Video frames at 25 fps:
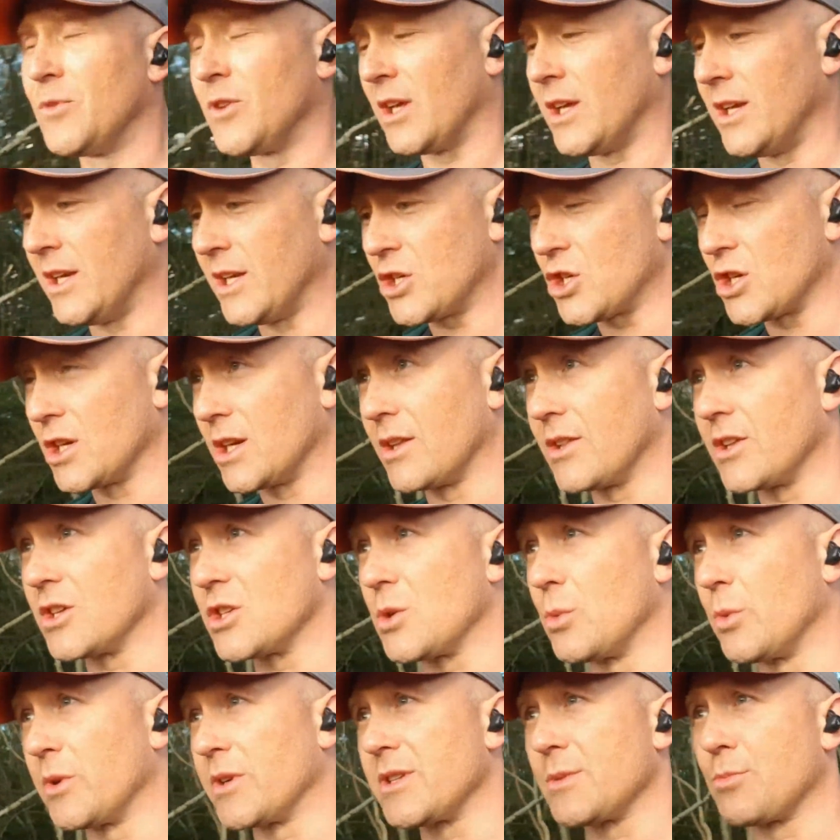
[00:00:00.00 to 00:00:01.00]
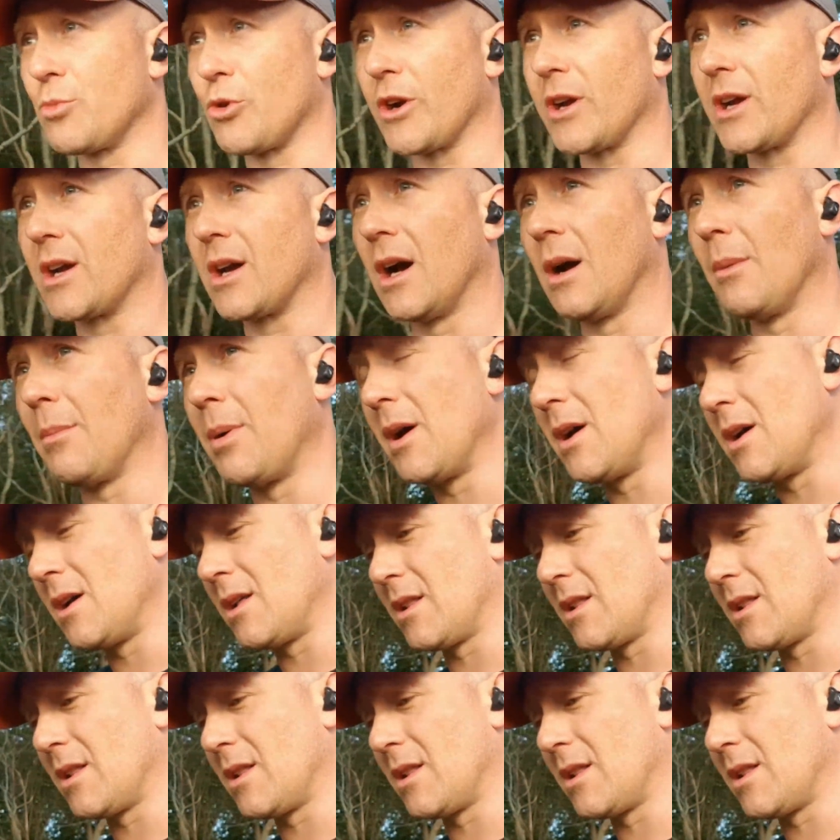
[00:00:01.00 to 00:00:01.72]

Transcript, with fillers: initially that she wanted to break up.